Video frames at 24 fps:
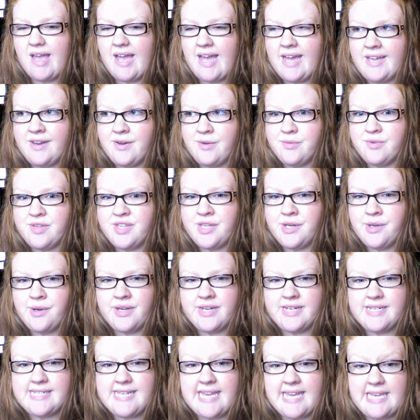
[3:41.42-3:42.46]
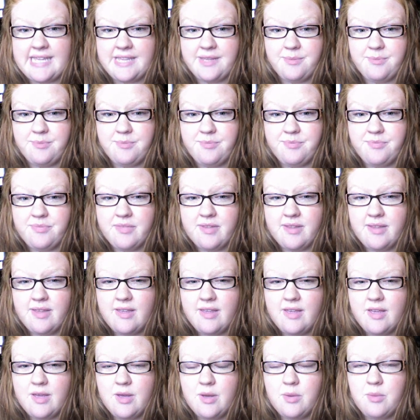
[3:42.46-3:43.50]
don't really know how to take them.
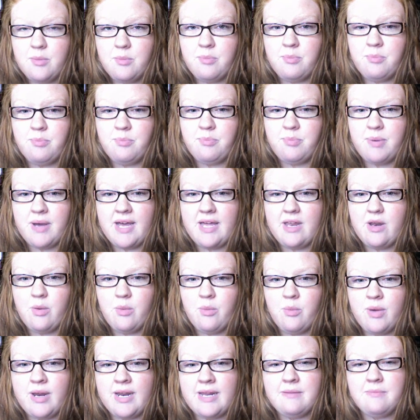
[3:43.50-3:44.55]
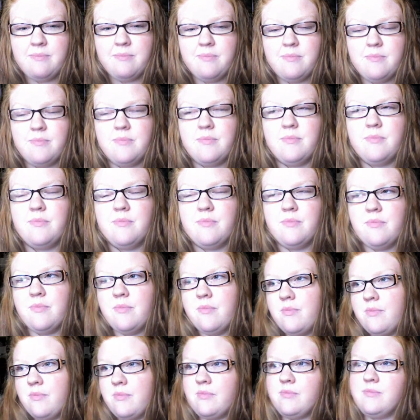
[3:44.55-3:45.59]
But what I'm
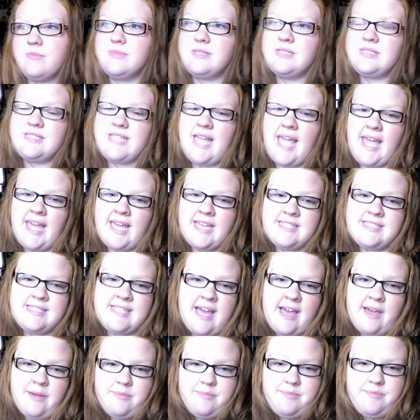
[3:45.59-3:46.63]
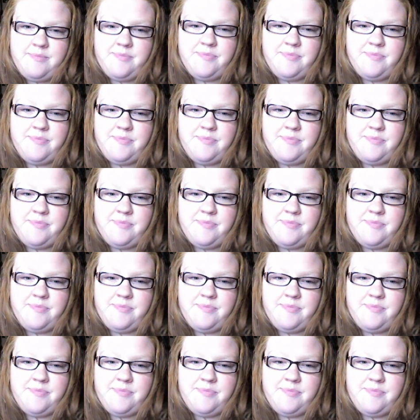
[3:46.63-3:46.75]
saying is that